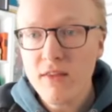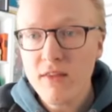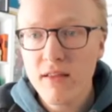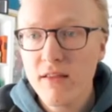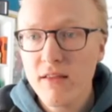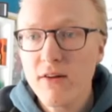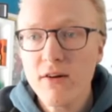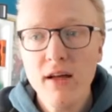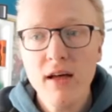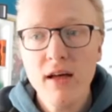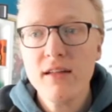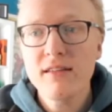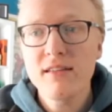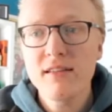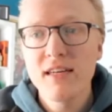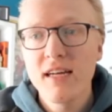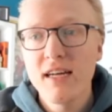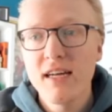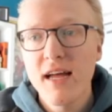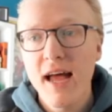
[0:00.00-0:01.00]
They're not
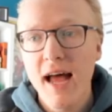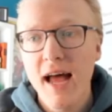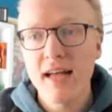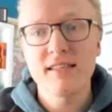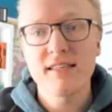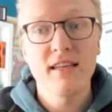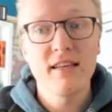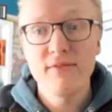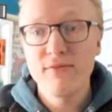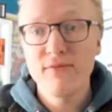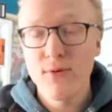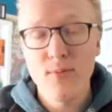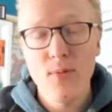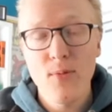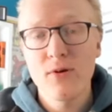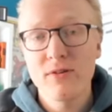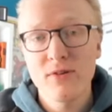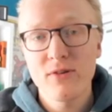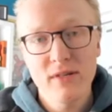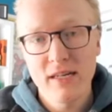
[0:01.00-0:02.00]
asking for
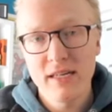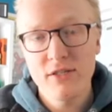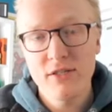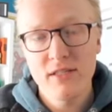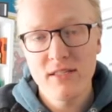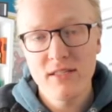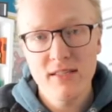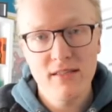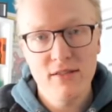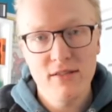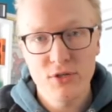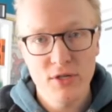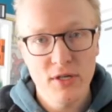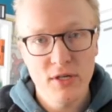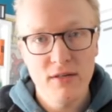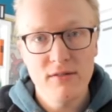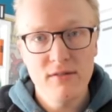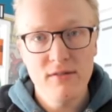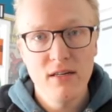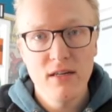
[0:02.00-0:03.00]
more donations at the
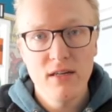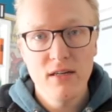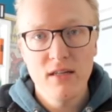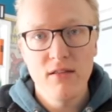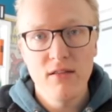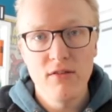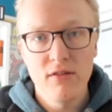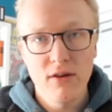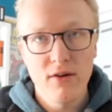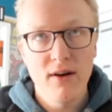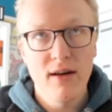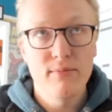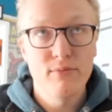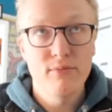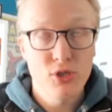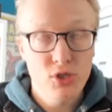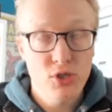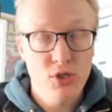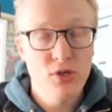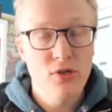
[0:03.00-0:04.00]
show, though I'm
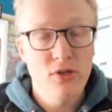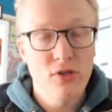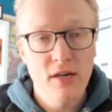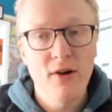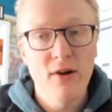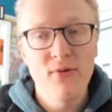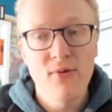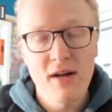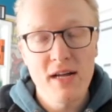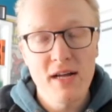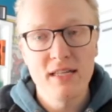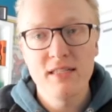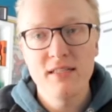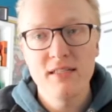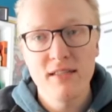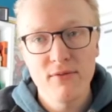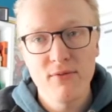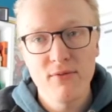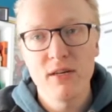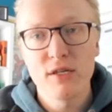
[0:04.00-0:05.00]
sure there are ways
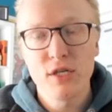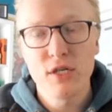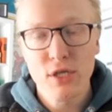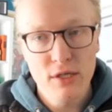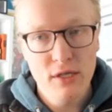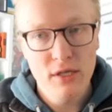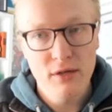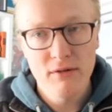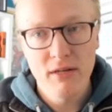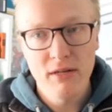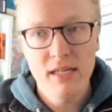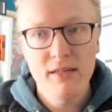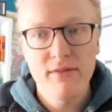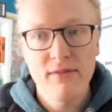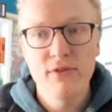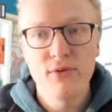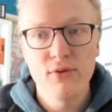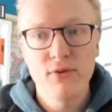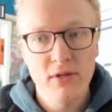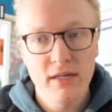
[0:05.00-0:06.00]
that one could donate
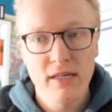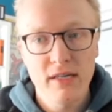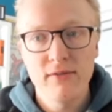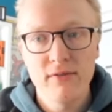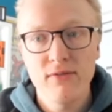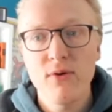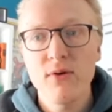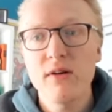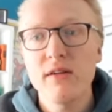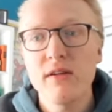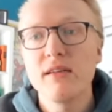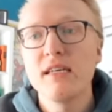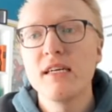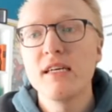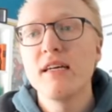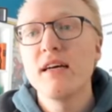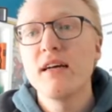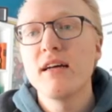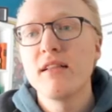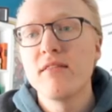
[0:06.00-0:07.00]
if you were looking for it.
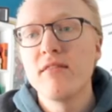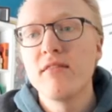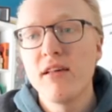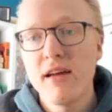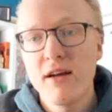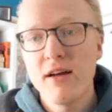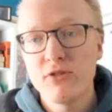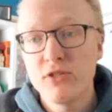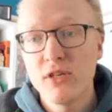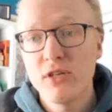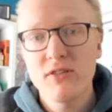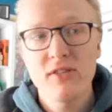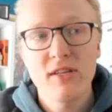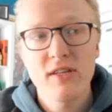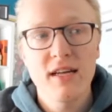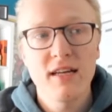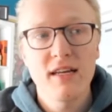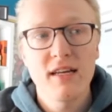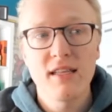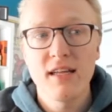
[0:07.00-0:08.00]
They are just
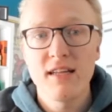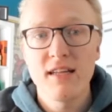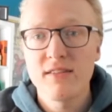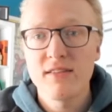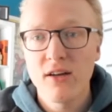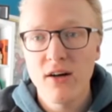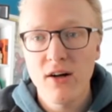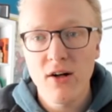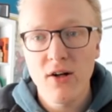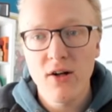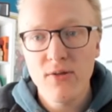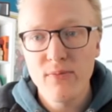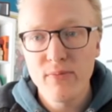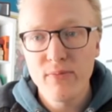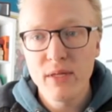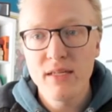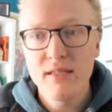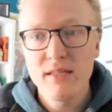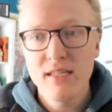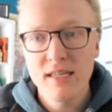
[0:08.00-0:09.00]
saying, let's all
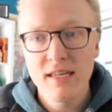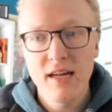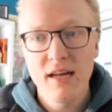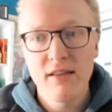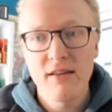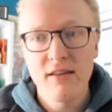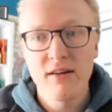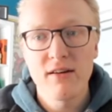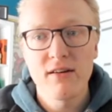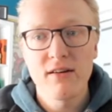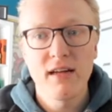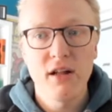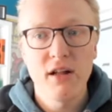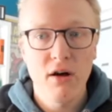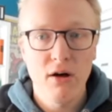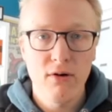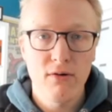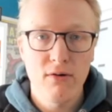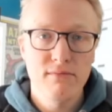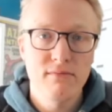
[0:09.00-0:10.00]
be together at
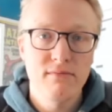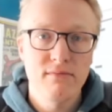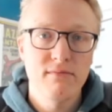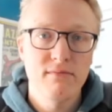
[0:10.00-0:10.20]
home